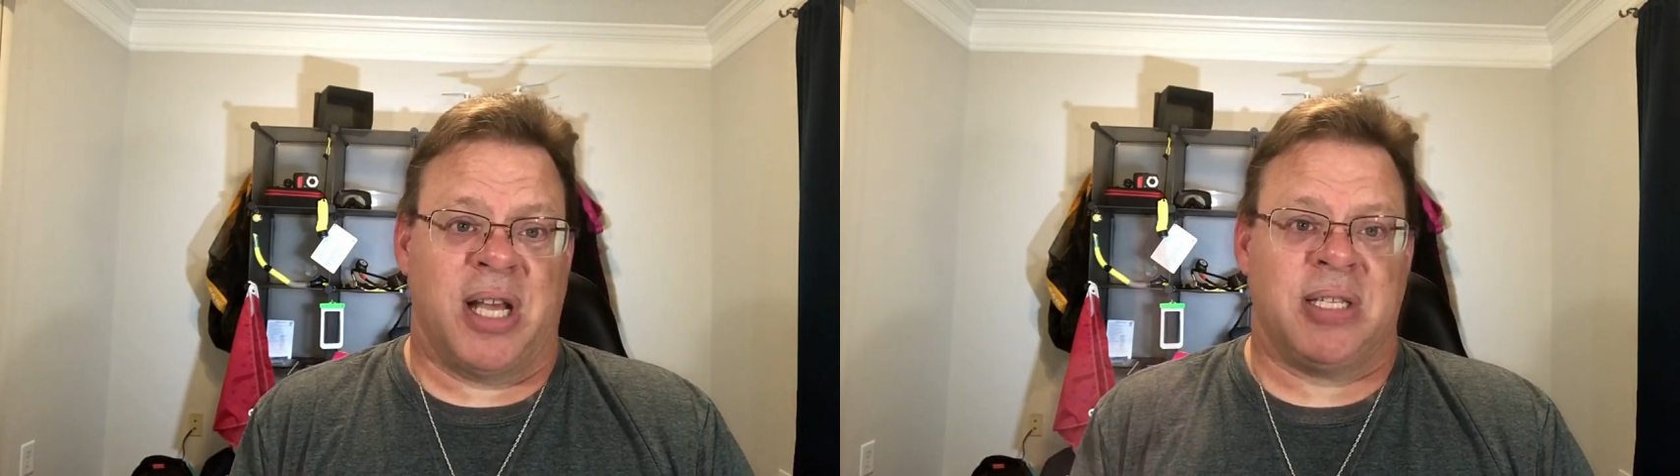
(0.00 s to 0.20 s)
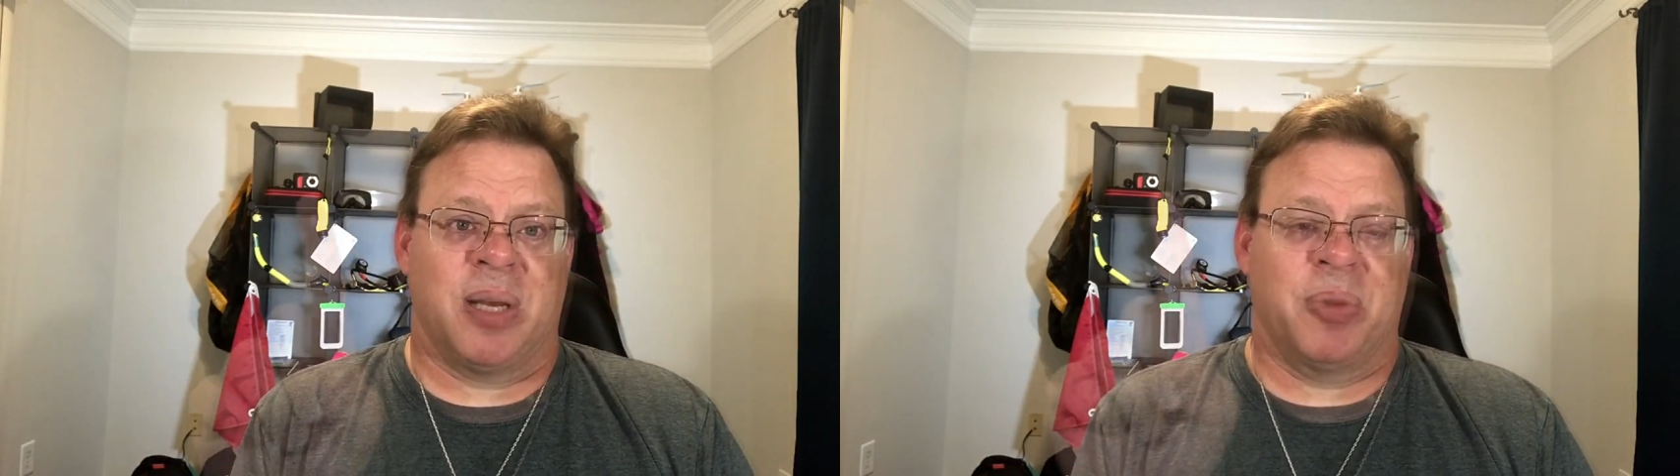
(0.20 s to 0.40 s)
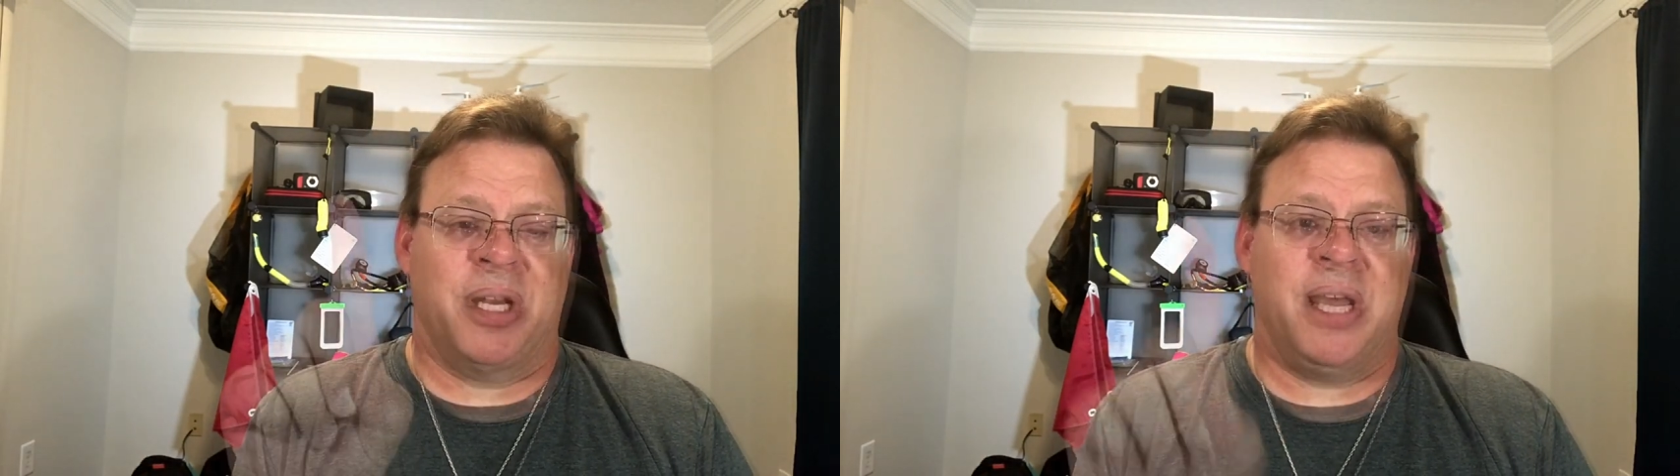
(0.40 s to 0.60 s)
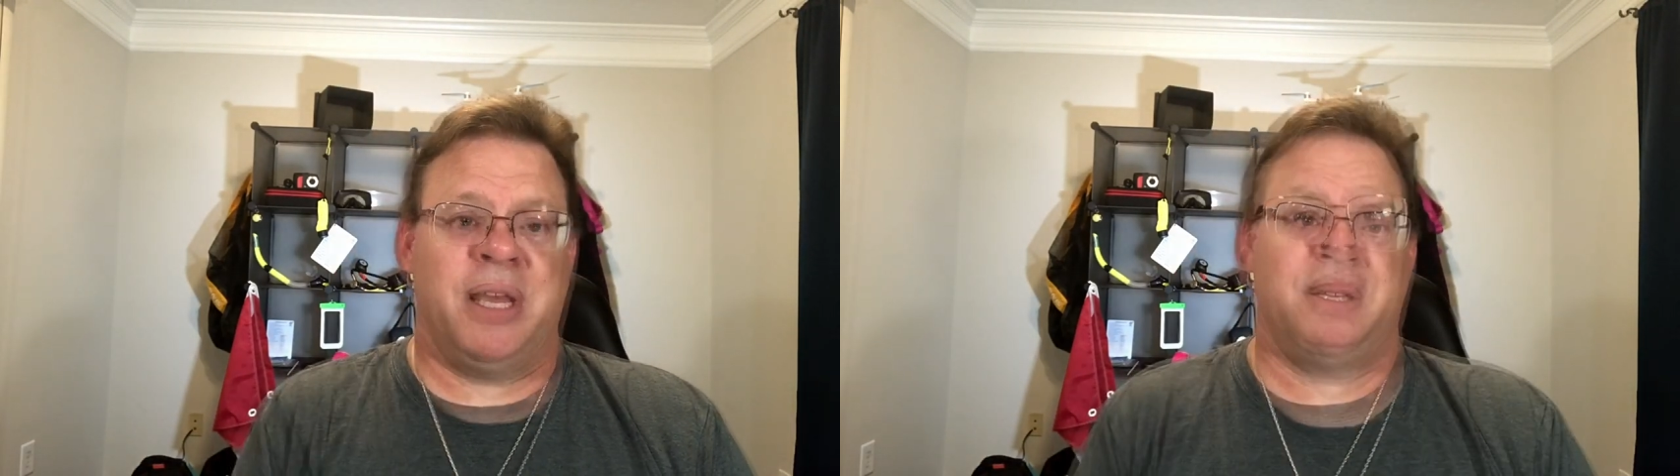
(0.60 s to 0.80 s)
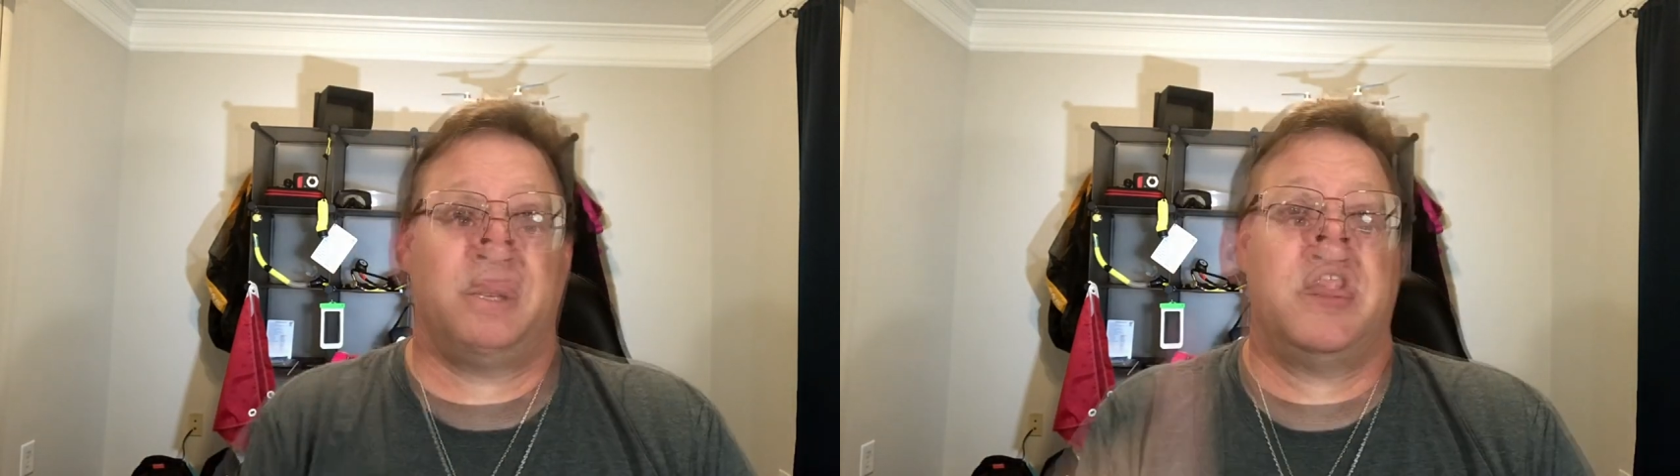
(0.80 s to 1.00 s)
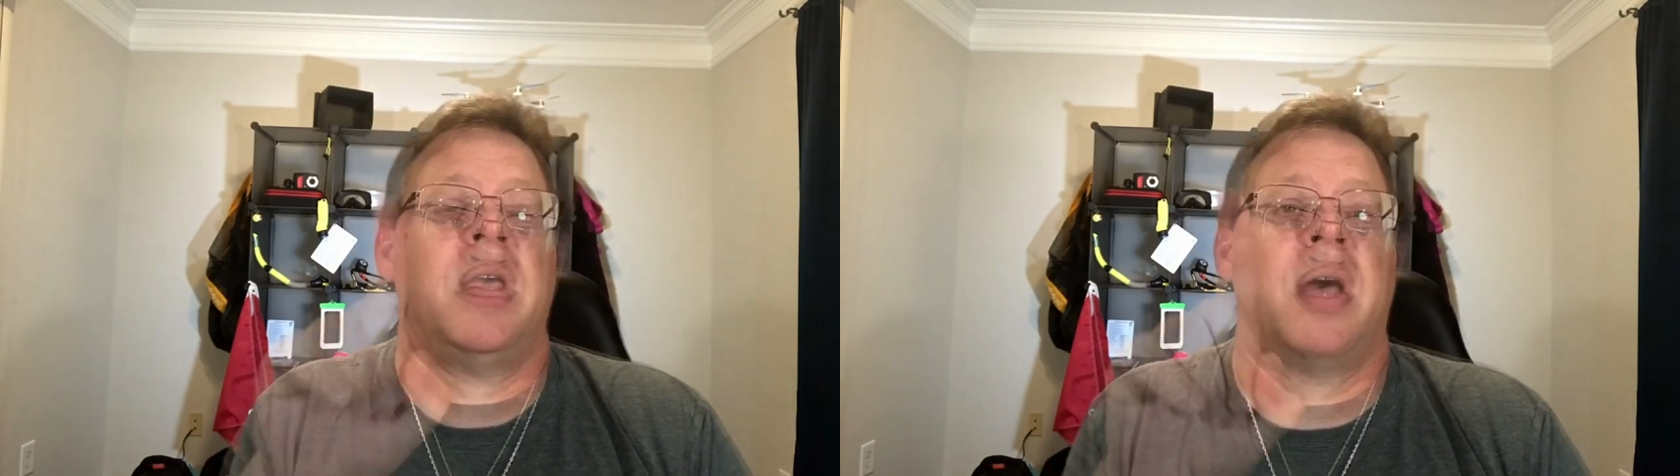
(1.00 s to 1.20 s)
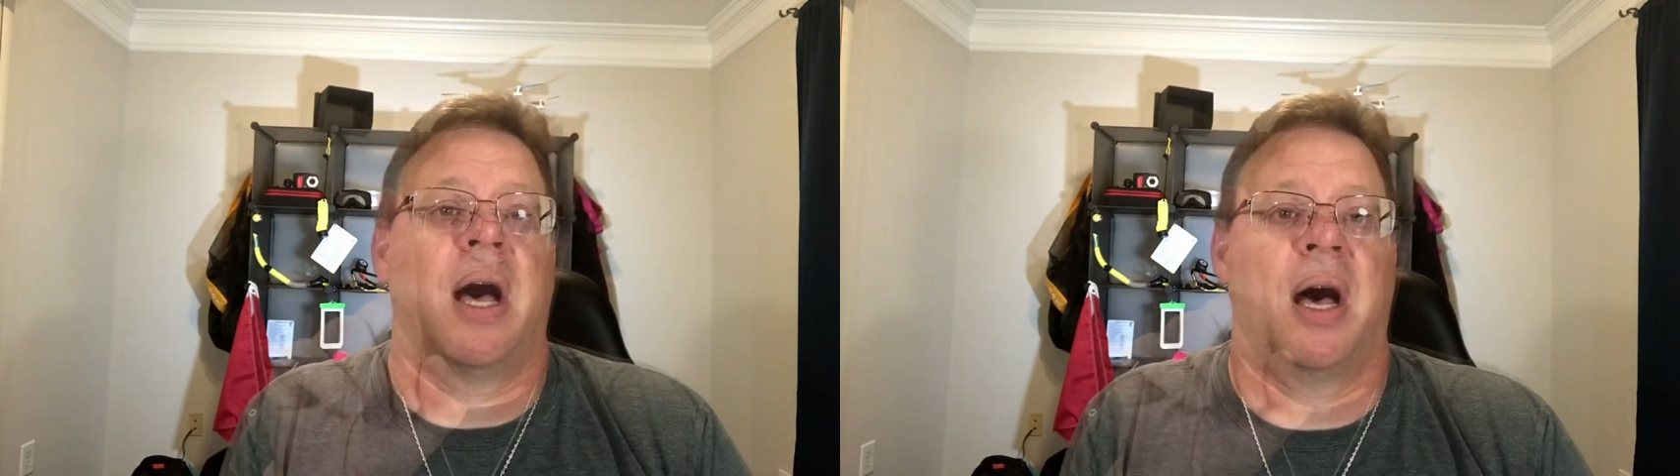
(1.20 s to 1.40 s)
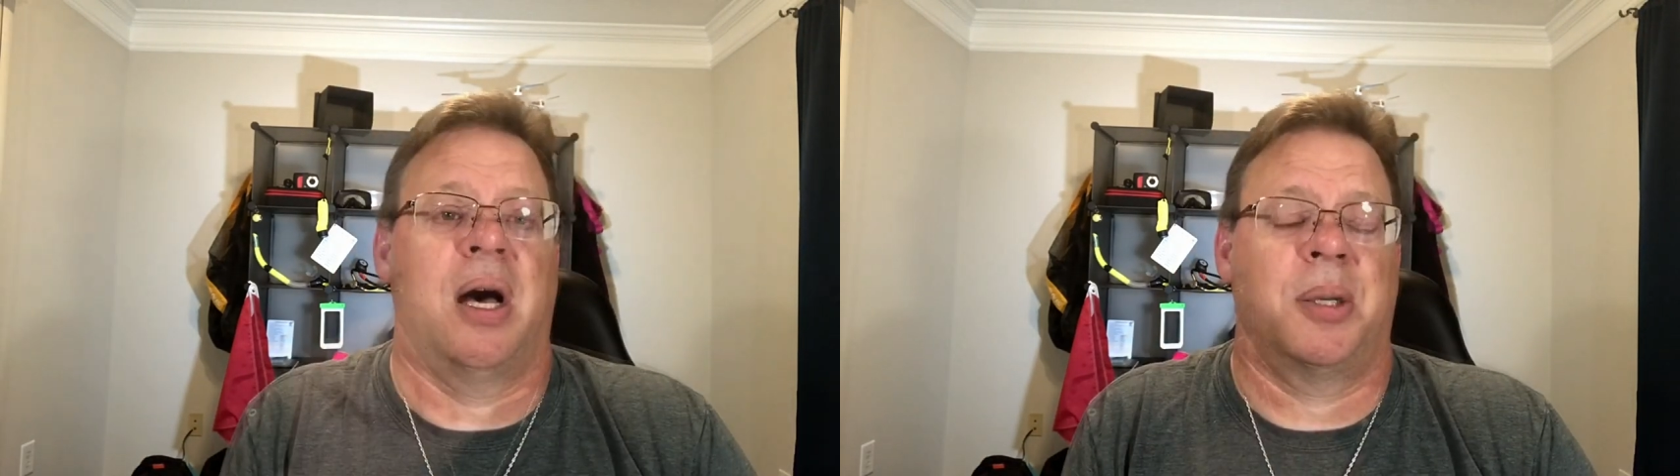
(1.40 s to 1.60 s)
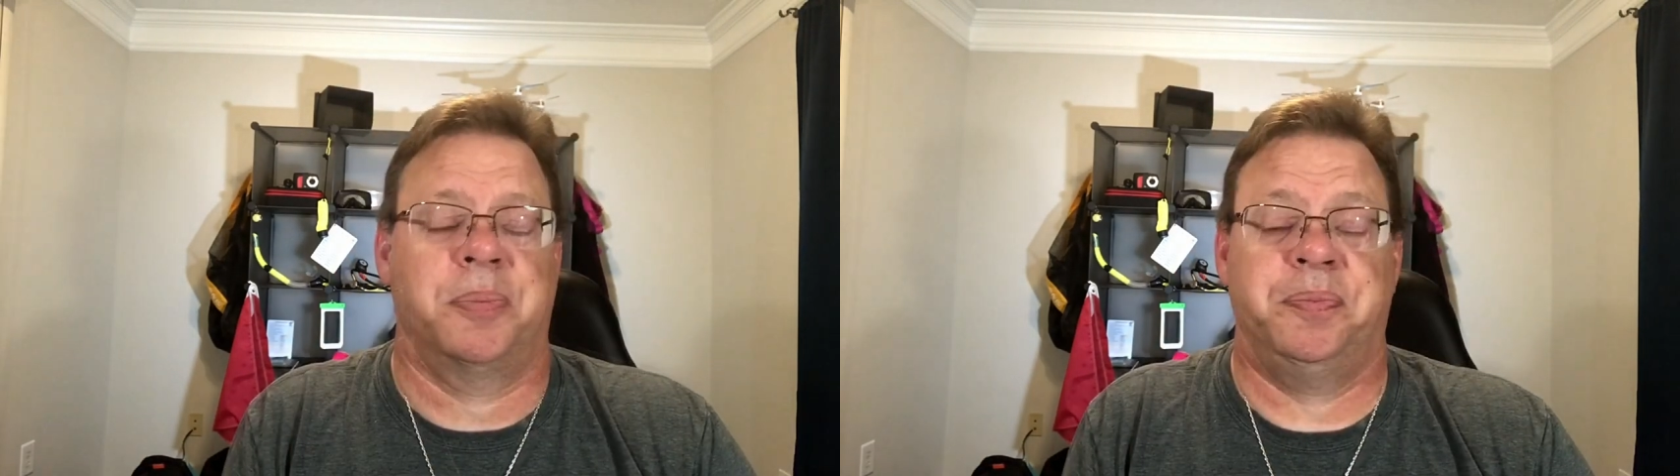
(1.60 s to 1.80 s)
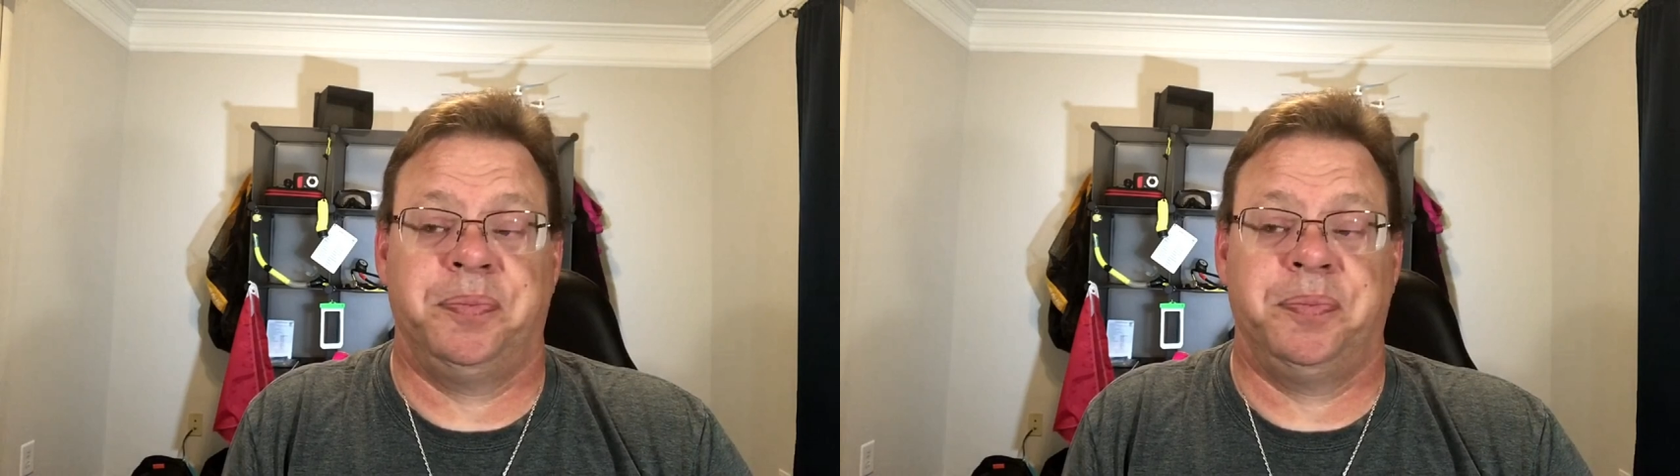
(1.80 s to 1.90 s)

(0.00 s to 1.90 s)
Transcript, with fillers: last couple of days. Um,